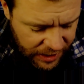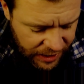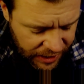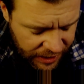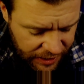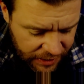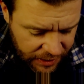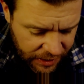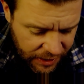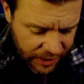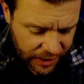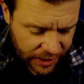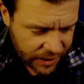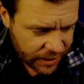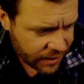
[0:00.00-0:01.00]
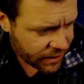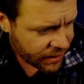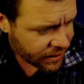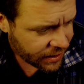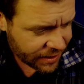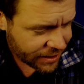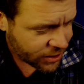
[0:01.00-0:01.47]
and
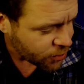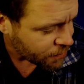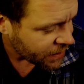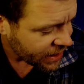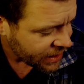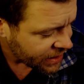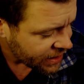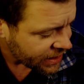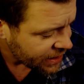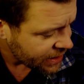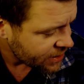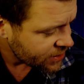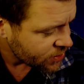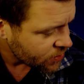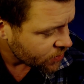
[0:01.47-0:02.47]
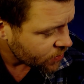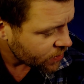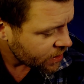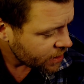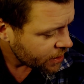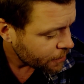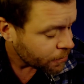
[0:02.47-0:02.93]
you might need to
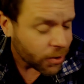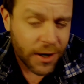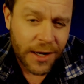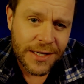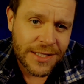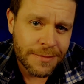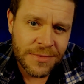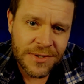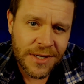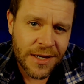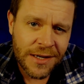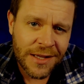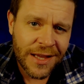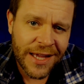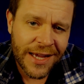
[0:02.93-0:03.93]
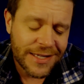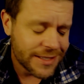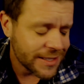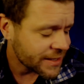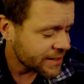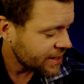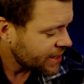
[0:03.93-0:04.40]
put on some
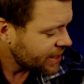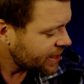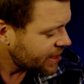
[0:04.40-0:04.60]
sunglasses.